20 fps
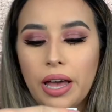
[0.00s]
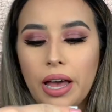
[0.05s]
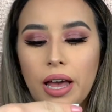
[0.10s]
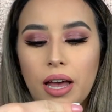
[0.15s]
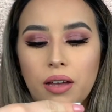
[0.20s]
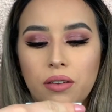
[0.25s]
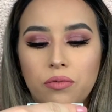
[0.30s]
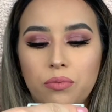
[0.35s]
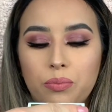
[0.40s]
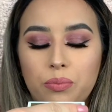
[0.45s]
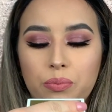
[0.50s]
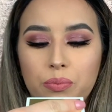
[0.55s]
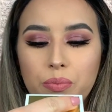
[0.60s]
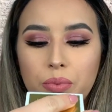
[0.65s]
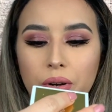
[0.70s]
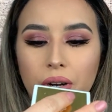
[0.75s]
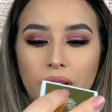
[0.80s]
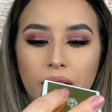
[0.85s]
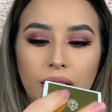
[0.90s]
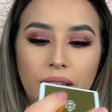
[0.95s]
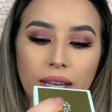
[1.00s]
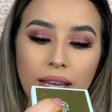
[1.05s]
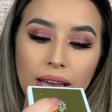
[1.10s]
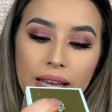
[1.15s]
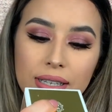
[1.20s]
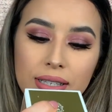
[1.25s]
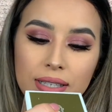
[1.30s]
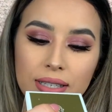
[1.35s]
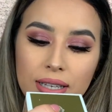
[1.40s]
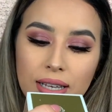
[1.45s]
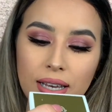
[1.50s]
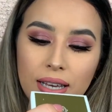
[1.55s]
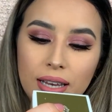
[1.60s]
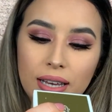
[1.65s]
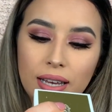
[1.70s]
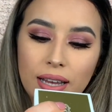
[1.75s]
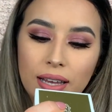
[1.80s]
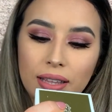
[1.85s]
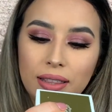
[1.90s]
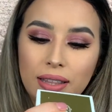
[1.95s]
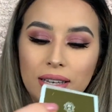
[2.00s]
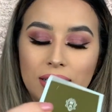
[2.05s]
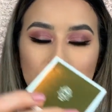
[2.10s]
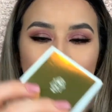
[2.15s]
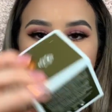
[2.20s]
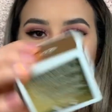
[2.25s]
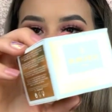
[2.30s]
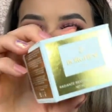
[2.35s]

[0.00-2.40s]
have Borghese, I think